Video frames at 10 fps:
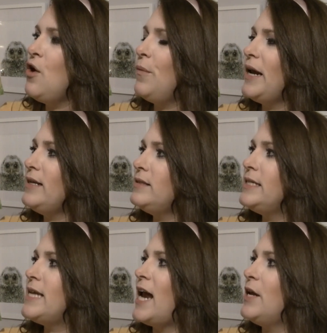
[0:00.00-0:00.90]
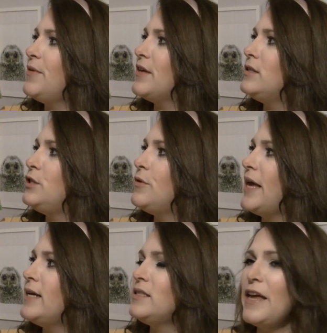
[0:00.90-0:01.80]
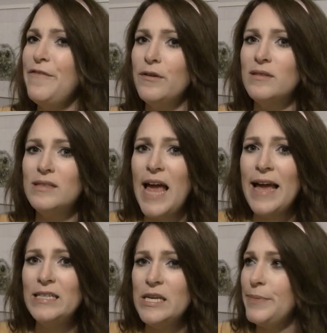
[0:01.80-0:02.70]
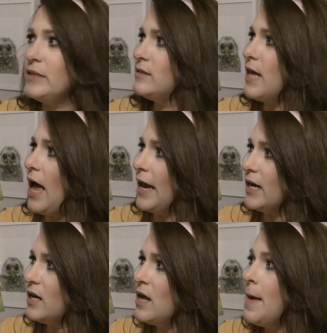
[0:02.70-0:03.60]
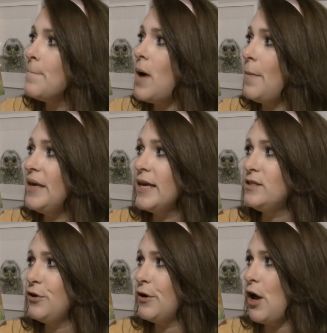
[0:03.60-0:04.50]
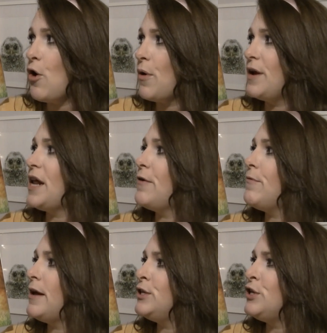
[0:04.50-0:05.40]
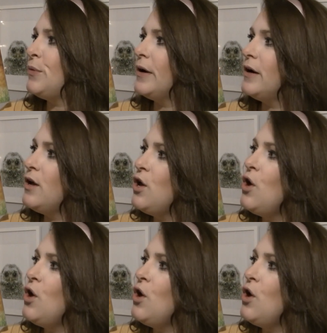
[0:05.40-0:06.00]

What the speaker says: When I see Daddy with a suitcase, I feel sad deep inside. Mama gets her coat and I run to her.